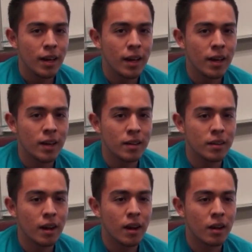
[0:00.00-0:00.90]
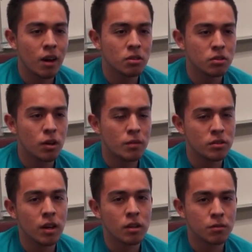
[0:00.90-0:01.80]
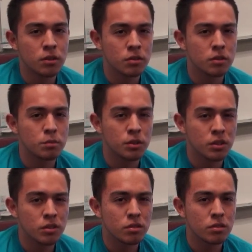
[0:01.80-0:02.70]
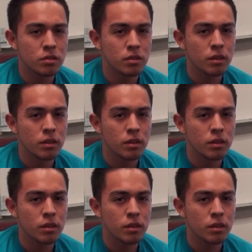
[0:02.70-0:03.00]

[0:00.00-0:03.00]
And I also have a talent for using computers.